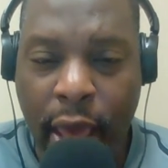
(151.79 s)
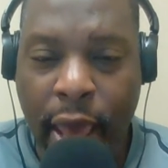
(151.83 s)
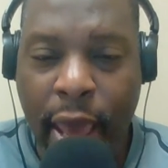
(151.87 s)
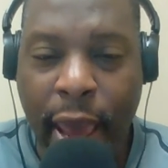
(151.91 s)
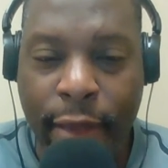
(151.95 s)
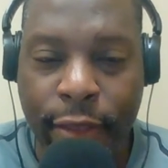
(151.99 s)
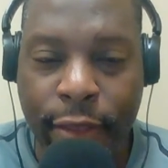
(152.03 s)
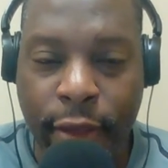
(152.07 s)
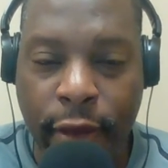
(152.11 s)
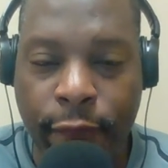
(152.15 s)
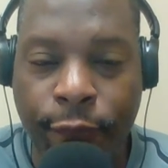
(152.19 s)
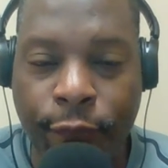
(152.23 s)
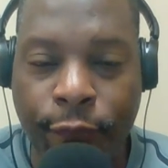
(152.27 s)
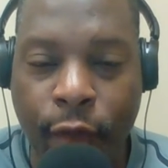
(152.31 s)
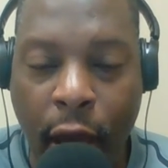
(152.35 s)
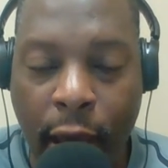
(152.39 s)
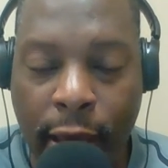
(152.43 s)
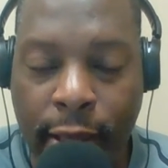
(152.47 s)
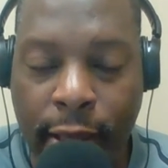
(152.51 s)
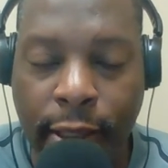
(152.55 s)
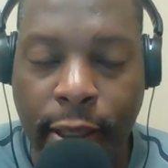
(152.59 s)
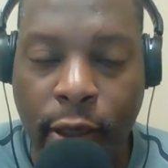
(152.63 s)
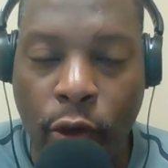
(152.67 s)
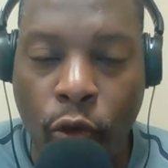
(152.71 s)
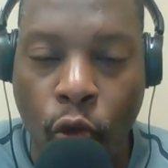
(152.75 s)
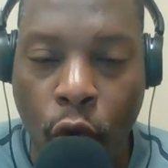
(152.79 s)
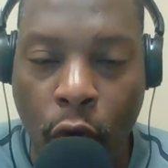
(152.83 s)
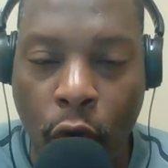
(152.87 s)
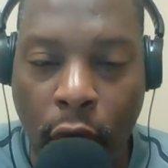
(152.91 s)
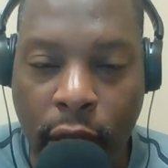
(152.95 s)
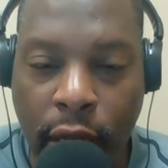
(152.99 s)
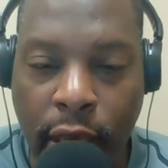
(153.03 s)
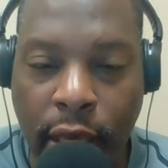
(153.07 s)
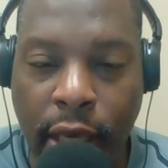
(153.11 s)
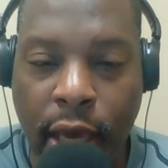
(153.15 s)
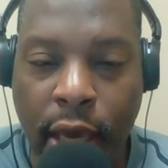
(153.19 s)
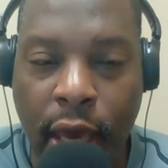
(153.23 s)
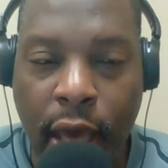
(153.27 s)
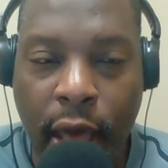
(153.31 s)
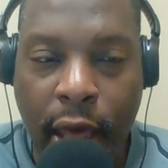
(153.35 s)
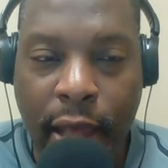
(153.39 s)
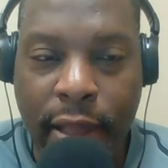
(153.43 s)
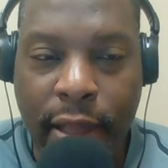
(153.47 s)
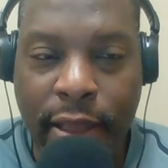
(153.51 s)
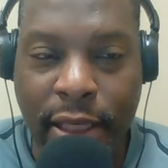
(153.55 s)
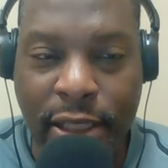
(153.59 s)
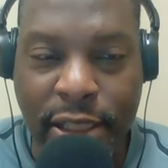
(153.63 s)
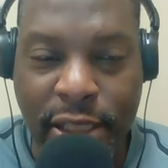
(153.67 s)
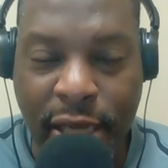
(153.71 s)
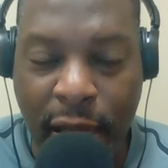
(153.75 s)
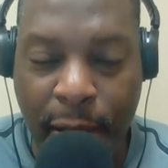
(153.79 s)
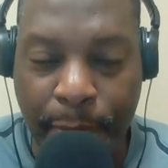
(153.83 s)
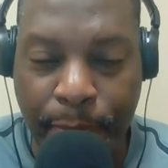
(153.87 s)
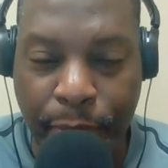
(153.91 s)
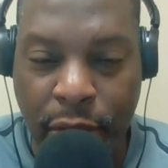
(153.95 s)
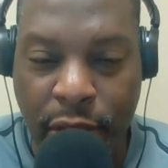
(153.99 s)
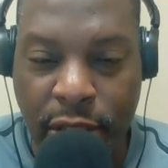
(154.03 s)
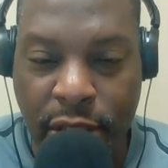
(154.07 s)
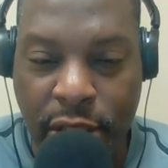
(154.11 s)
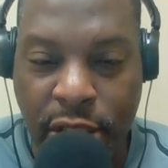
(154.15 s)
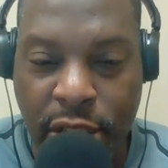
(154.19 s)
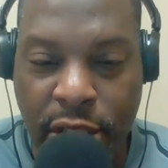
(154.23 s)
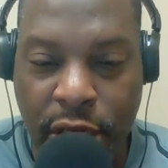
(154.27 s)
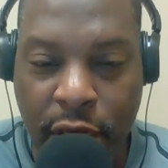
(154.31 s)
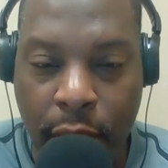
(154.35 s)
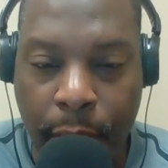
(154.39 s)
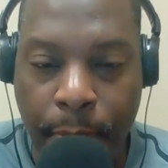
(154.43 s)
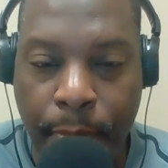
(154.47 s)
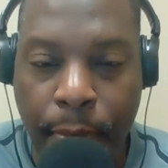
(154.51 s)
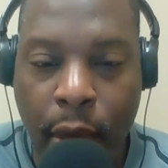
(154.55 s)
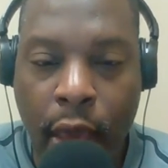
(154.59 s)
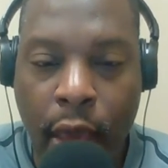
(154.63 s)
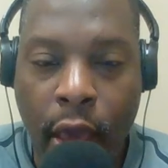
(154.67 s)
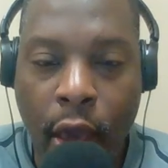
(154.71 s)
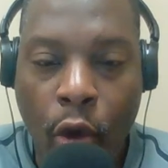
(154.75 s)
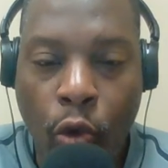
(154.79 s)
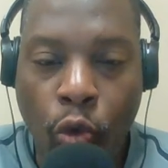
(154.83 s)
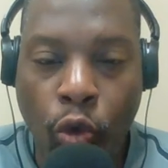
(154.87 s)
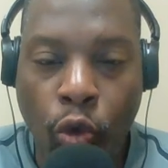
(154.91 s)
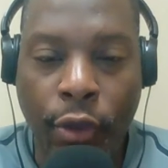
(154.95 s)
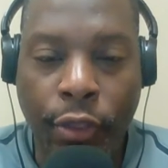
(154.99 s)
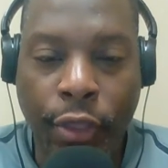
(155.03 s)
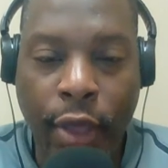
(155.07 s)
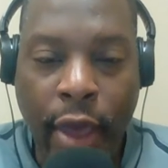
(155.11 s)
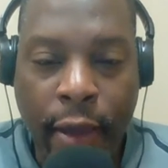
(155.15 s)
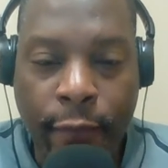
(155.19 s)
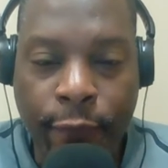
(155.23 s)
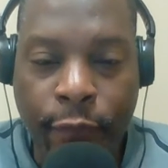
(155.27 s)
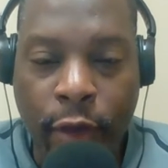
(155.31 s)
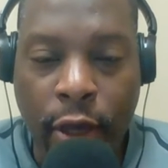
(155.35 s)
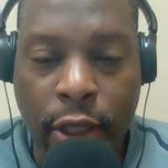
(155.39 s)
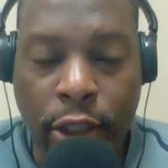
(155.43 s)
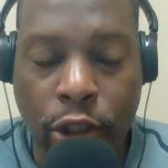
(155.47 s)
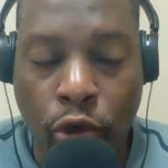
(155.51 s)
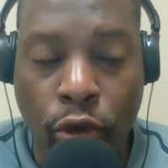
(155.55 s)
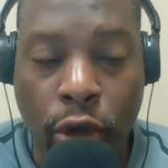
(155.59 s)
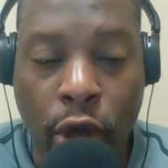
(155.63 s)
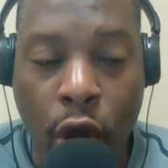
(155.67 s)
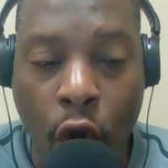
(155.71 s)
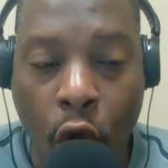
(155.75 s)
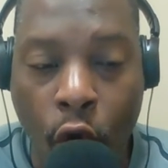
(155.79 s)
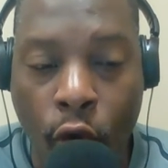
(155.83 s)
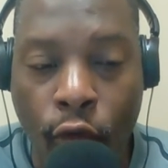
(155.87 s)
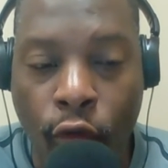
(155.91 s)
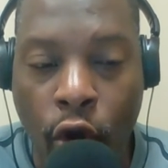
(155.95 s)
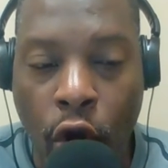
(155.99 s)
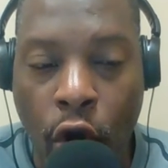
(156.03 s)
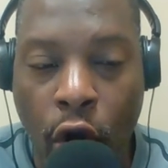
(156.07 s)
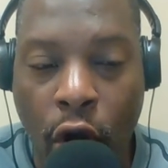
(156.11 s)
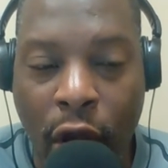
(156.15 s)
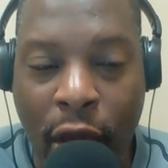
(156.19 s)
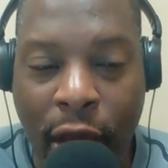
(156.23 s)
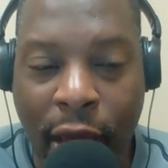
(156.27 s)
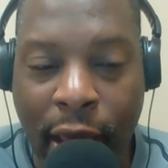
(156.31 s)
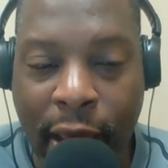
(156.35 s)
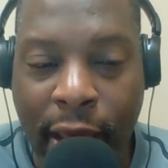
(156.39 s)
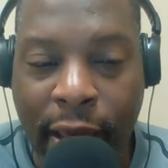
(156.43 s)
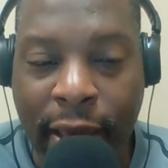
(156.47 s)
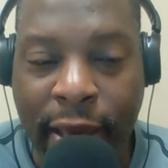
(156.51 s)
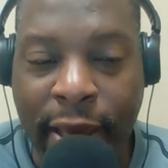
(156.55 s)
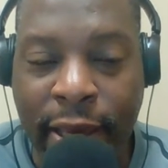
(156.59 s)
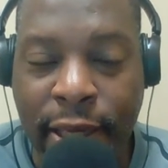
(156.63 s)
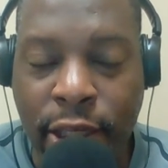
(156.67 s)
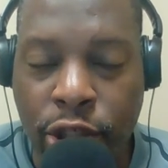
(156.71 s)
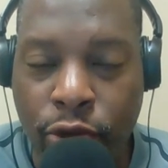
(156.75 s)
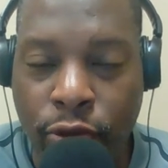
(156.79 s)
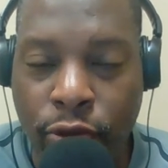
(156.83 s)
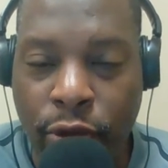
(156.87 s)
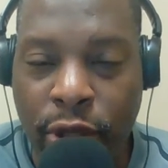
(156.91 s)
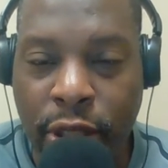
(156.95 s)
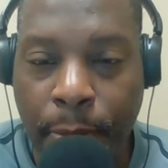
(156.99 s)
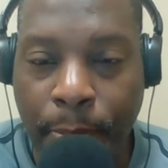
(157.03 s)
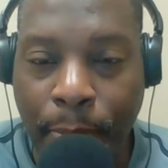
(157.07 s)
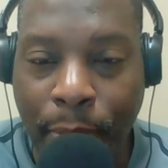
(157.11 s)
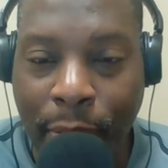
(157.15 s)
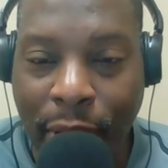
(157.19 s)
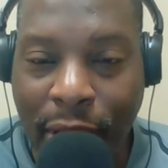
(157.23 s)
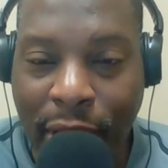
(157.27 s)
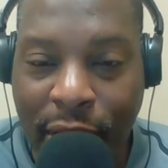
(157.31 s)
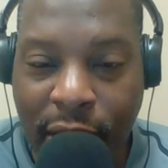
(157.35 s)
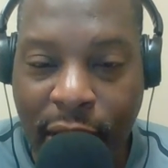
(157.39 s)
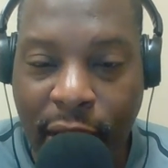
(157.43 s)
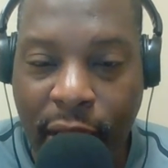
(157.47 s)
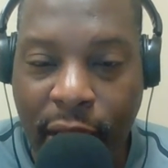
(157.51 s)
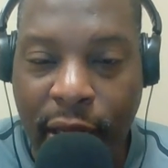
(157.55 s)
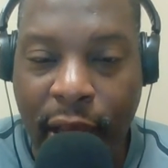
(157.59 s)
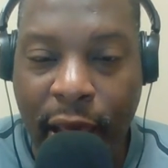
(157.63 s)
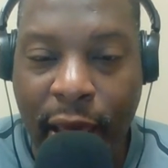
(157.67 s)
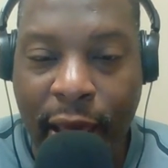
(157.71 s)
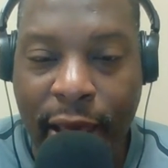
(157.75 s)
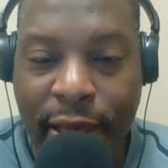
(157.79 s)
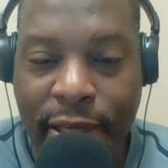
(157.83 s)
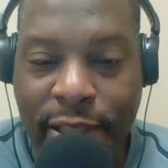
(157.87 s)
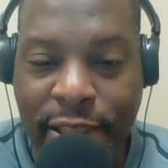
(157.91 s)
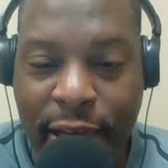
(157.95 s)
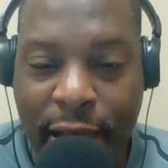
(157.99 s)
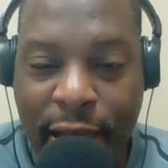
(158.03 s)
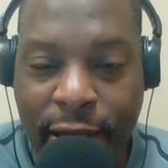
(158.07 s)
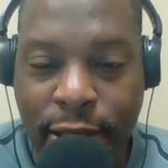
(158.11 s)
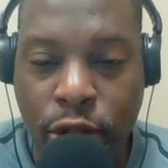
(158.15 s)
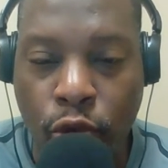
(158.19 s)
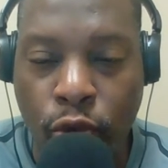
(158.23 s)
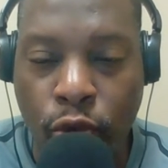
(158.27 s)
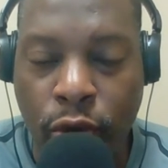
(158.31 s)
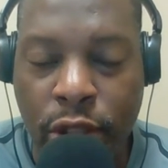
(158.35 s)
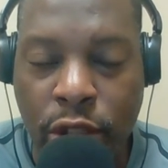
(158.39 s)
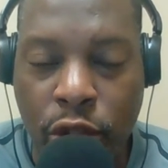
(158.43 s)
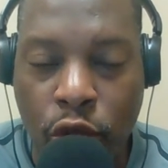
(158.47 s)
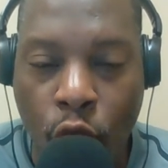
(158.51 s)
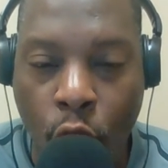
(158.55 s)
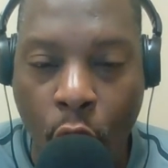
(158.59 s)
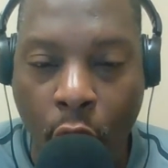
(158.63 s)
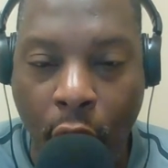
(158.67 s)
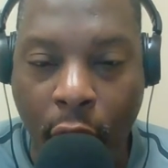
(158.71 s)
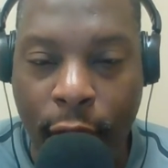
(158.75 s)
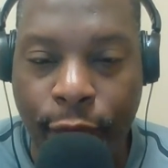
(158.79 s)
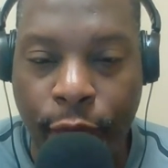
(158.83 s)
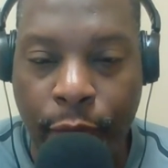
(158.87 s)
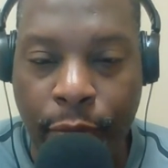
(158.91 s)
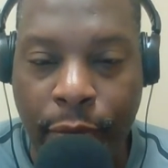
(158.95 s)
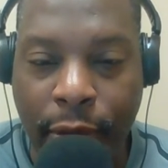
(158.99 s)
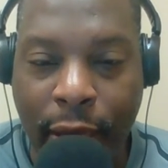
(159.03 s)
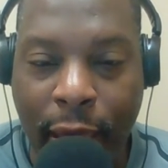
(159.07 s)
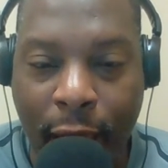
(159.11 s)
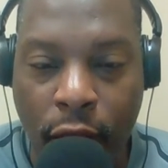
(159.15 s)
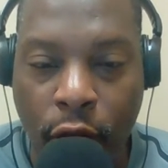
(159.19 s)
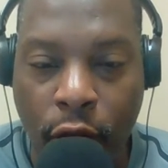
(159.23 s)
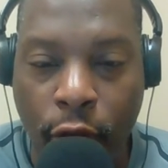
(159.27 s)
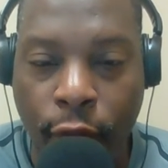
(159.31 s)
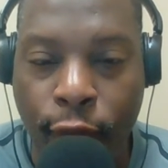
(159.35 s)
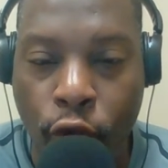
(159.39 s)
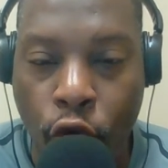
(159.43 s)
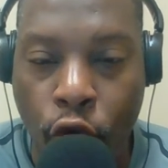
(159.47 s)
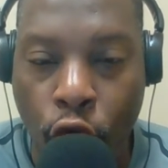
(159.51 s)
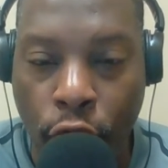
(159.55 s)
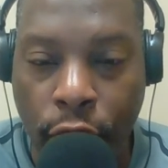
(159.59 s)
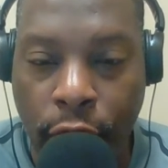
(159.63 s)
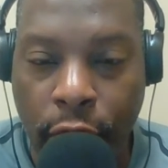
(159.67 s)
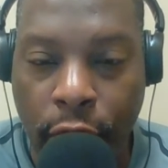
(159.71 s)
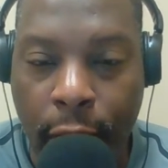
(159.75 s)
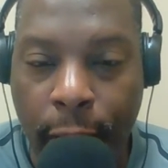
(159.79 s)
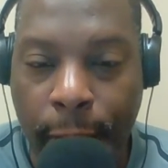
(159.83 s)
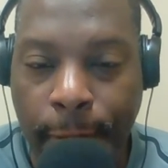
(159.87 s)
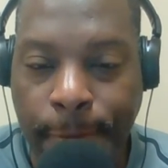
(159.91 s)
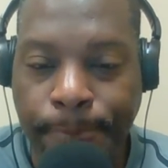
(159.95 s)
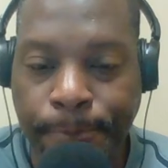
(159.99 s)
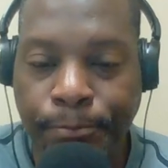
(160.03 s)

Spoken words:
and then finally winning the championship with a victory over a injury-depleted Jesuit squad from California.